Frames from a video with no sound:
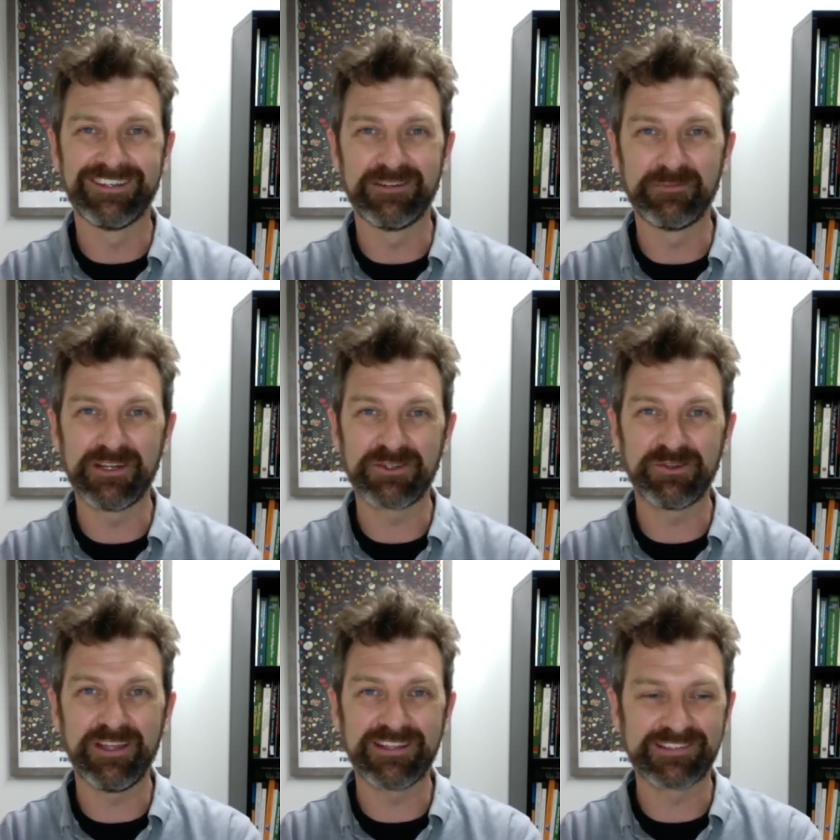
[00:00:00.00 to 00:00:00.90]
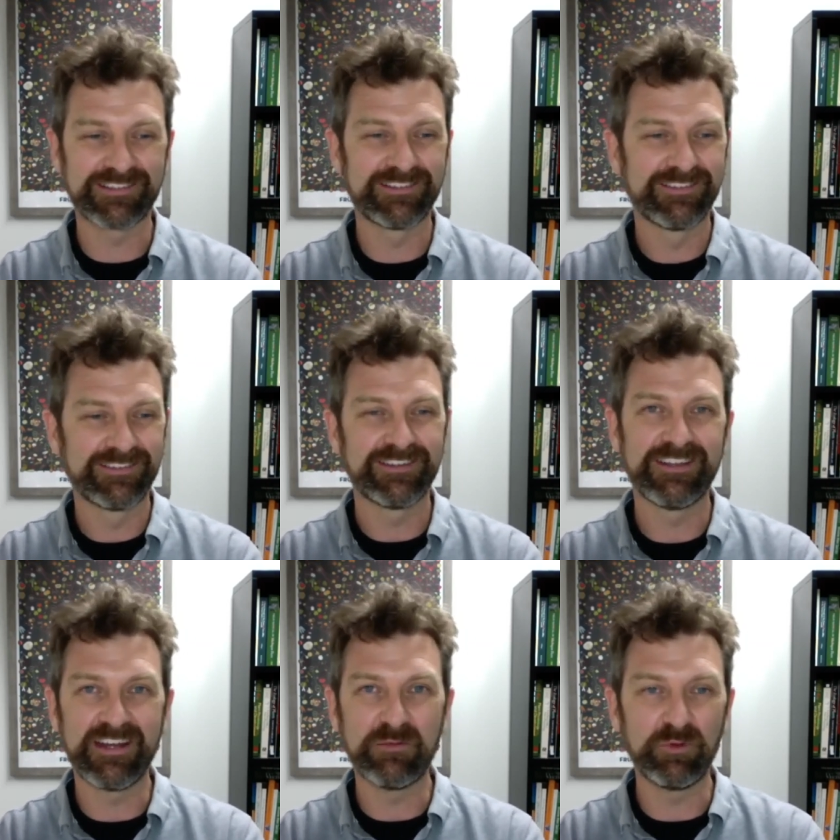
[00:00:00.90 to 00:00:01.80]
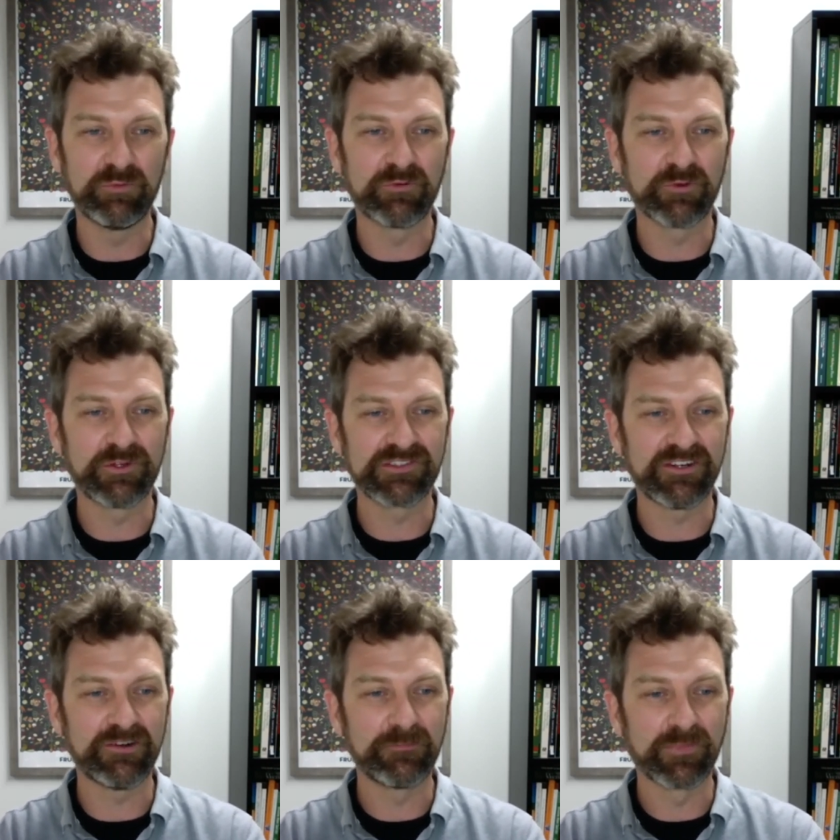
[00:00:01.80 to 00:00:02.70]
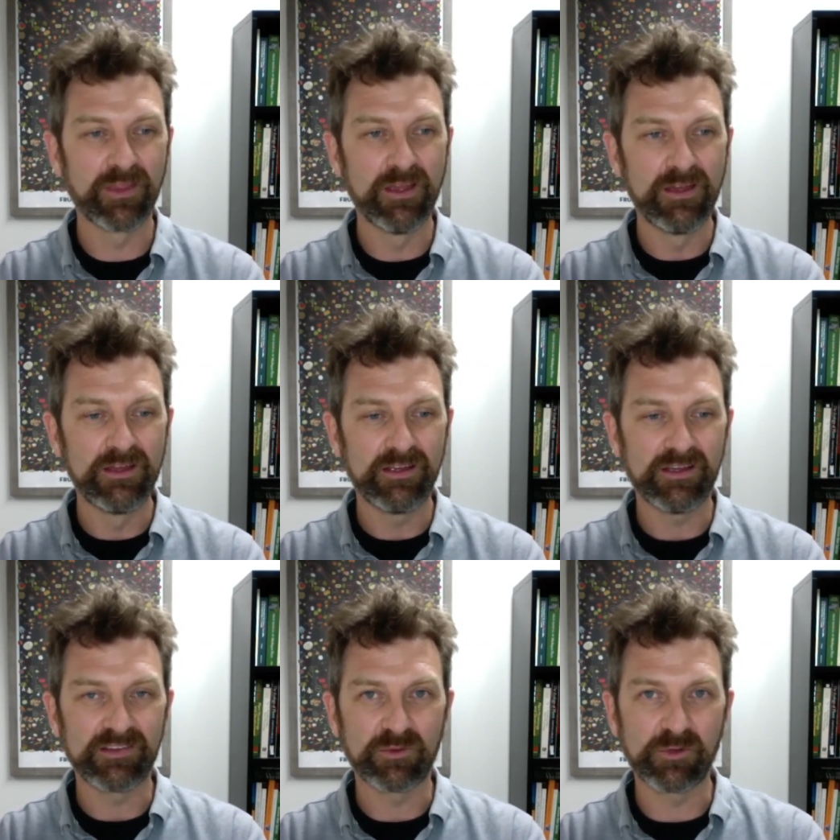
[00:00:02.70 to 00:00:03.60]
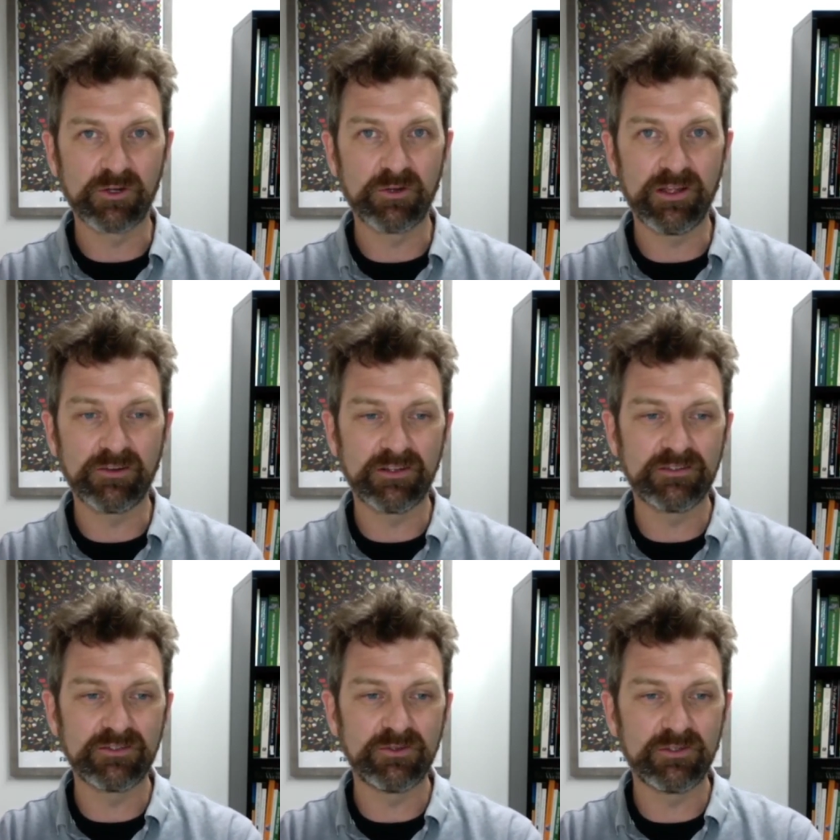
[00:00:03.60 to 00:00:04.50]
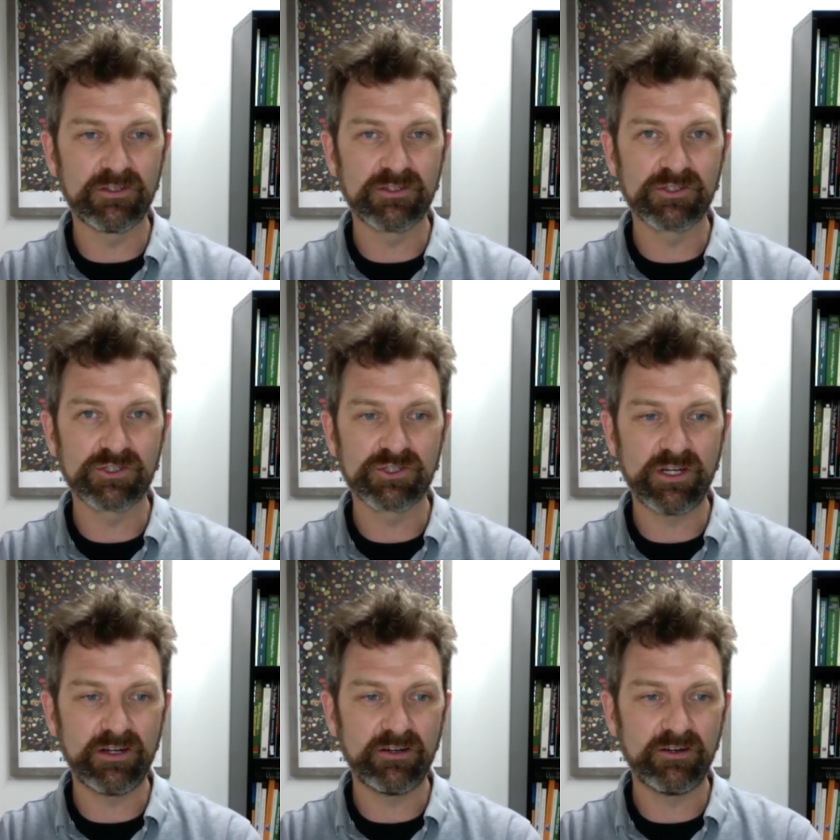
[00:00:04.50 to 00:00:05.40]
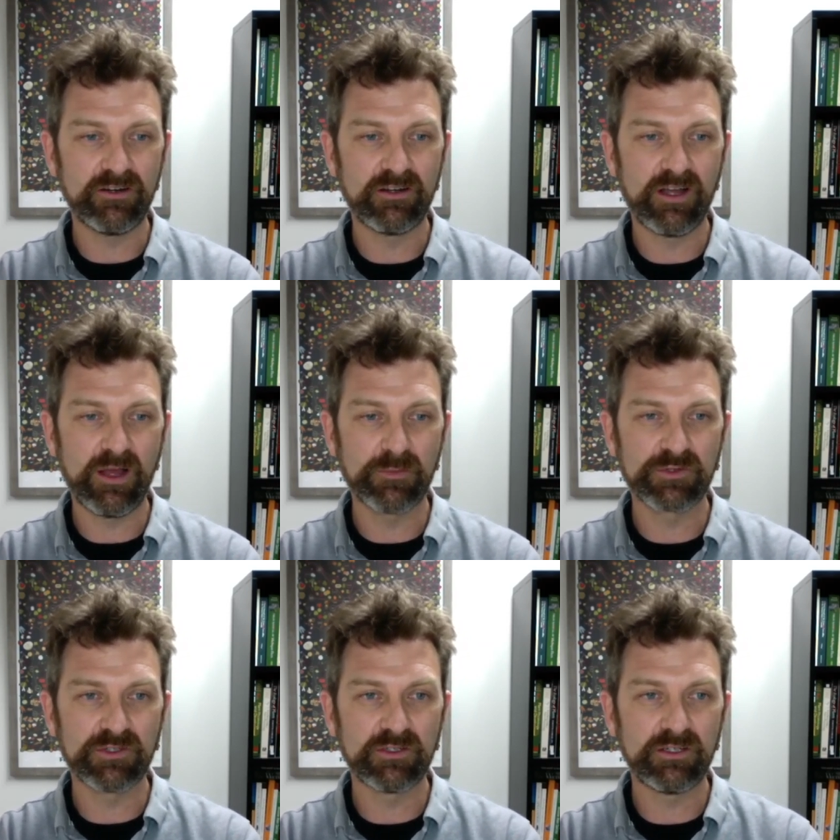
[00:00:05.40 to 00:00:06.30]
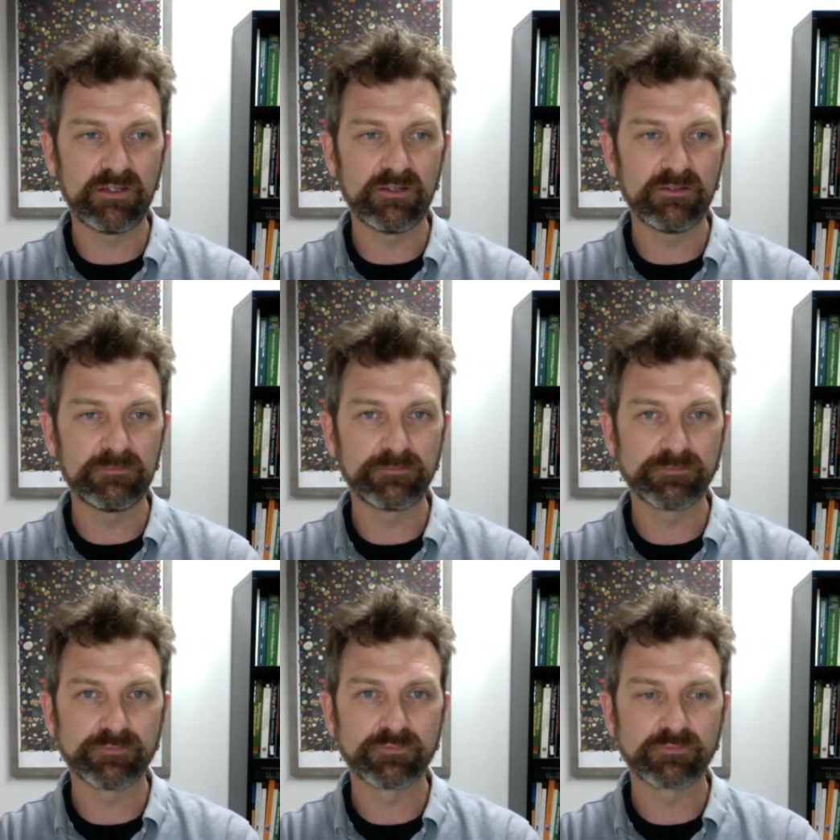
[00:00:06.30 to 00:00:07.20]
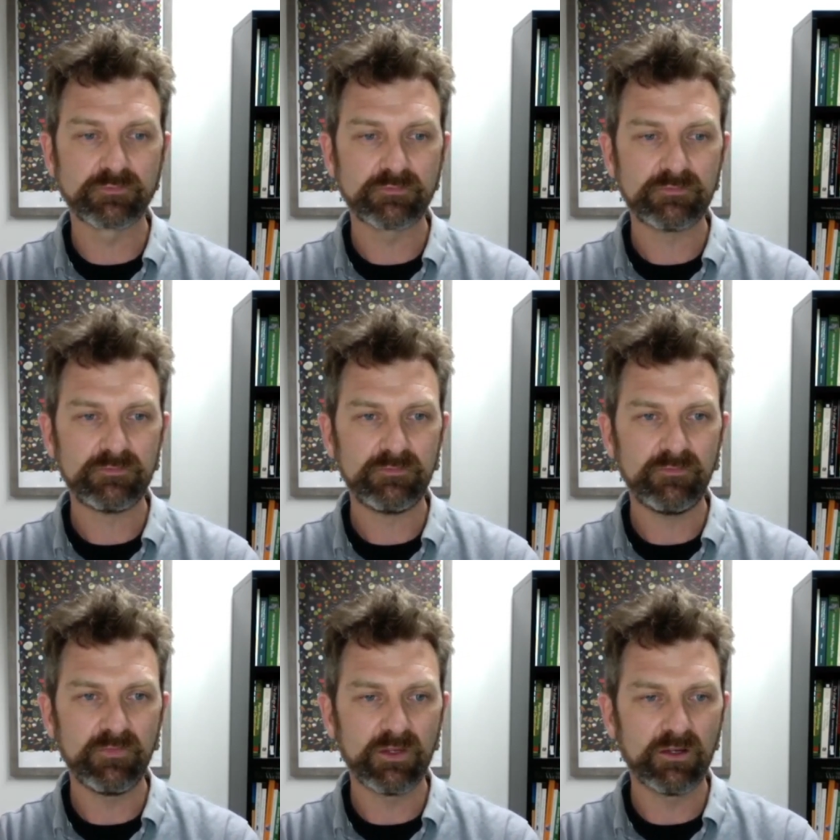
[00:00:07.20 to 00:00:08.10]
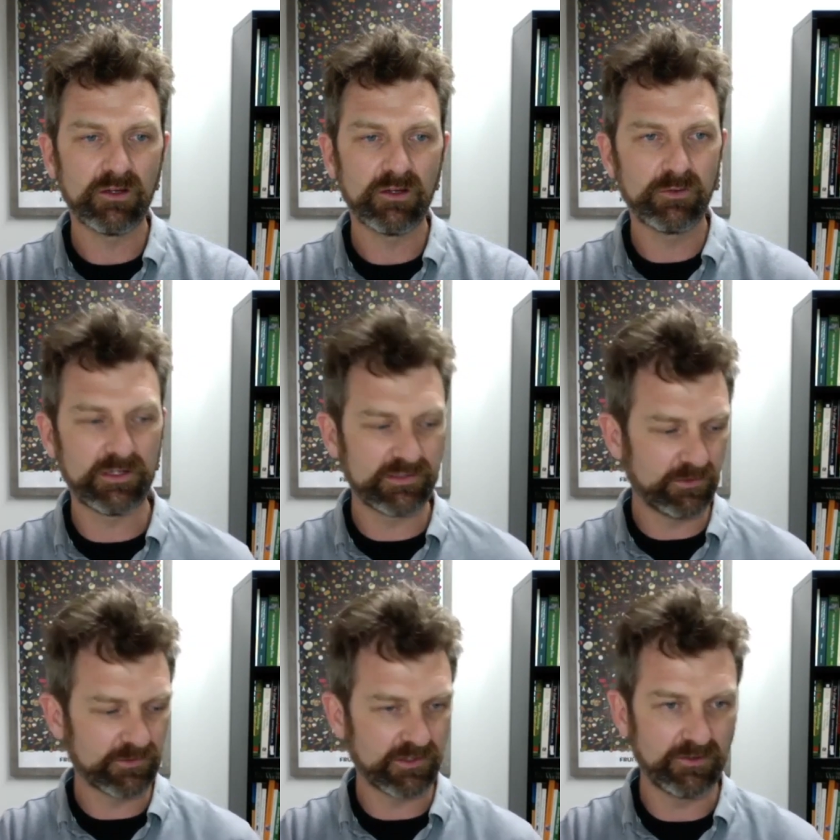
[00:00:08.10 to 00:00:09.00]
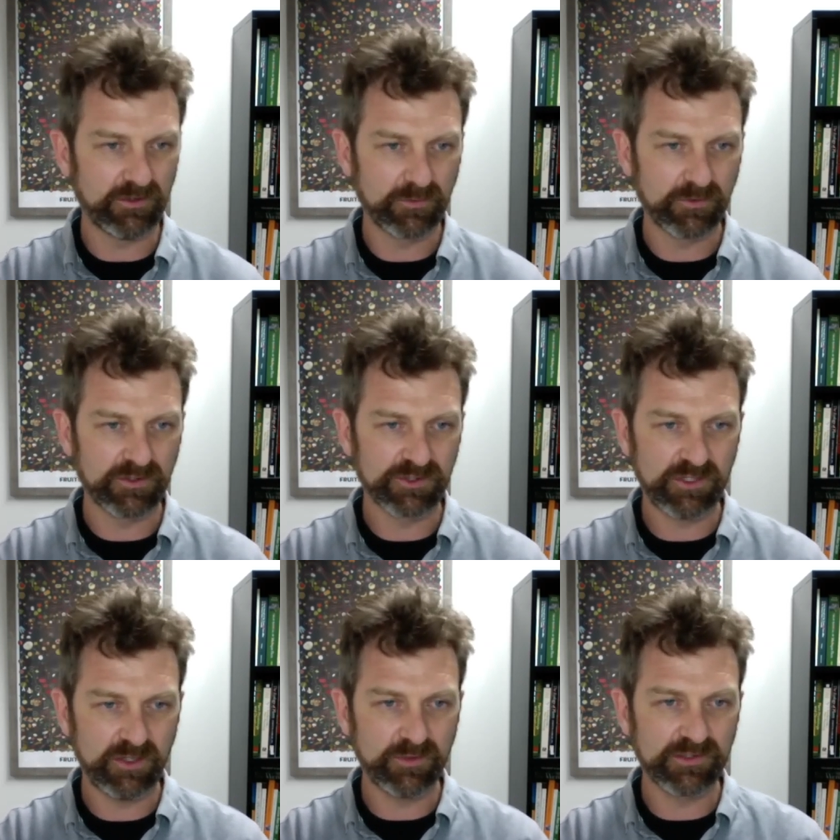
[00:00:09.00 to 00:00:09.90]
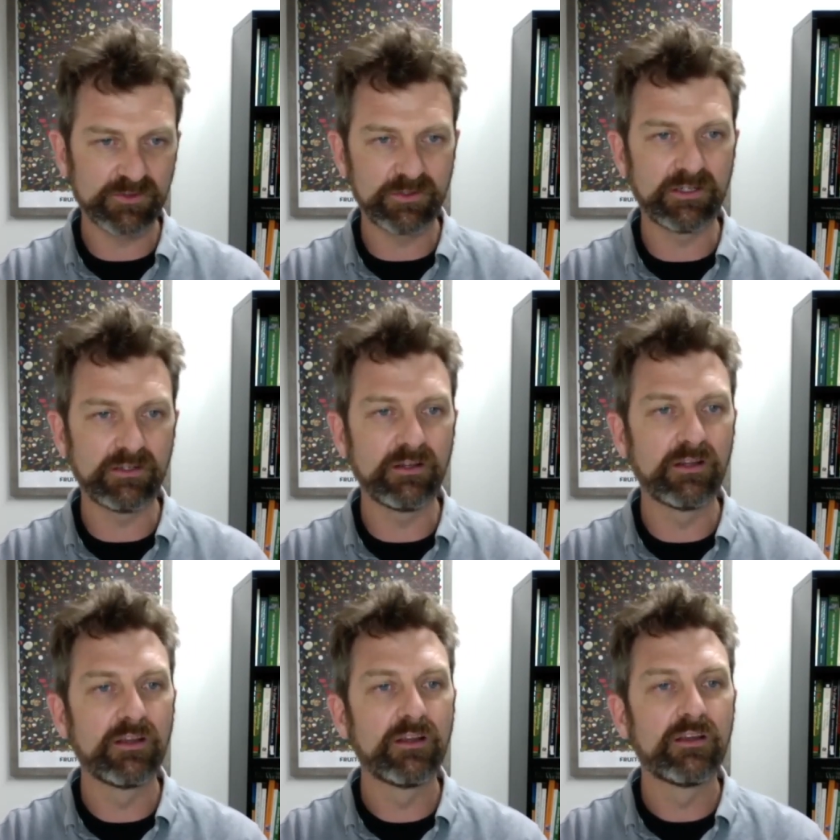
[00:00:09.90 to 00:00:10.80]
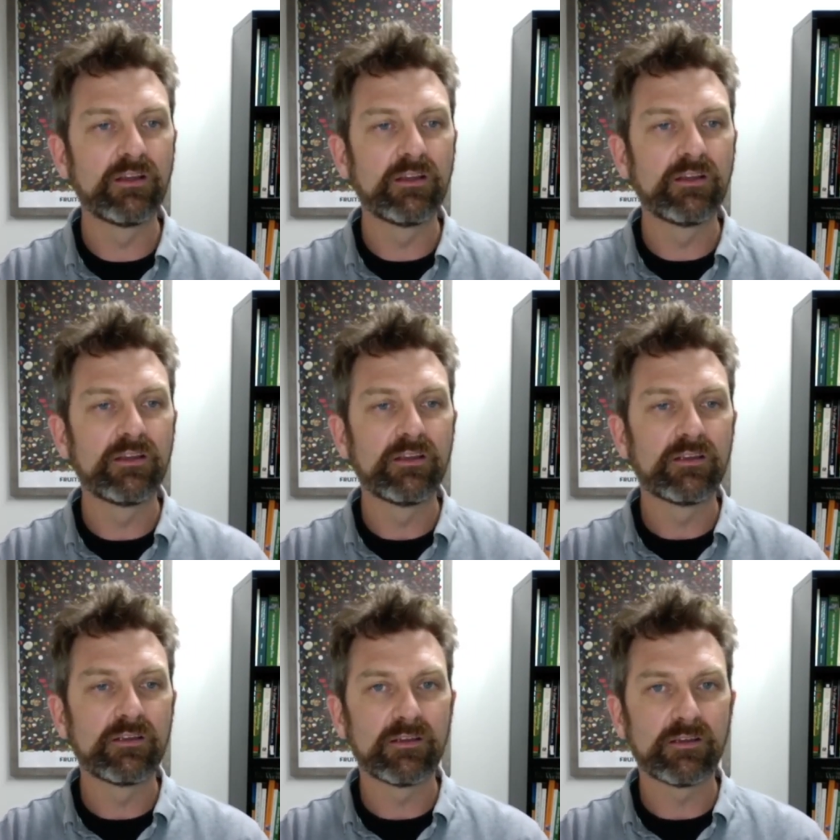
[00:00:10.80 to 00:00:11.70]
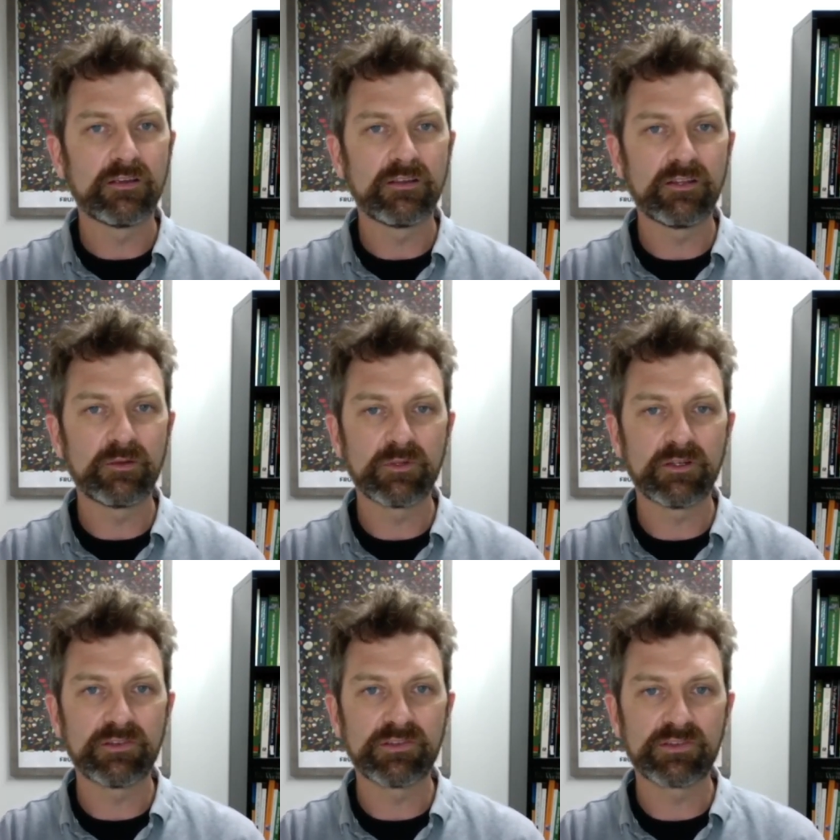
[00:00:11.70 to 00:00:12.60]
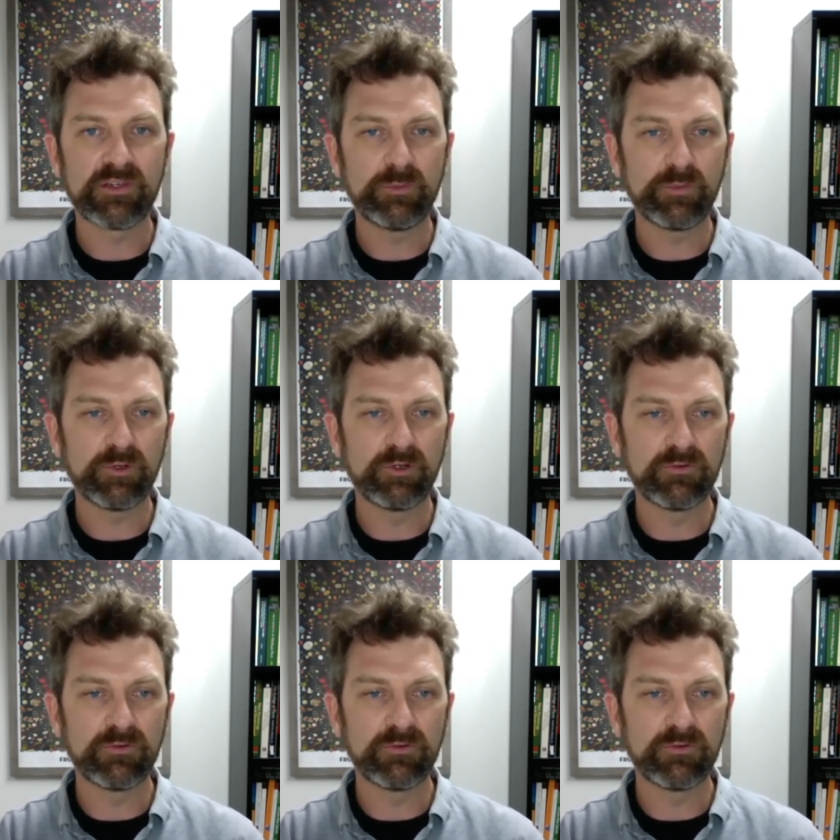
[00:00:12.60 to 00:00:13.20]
uh, make sure that's enabled before you start. Uh, so I'm going to go down and do the share option here. Uh, what did I say I was going to do? I'm going to share my screen. And then I'm going to skip over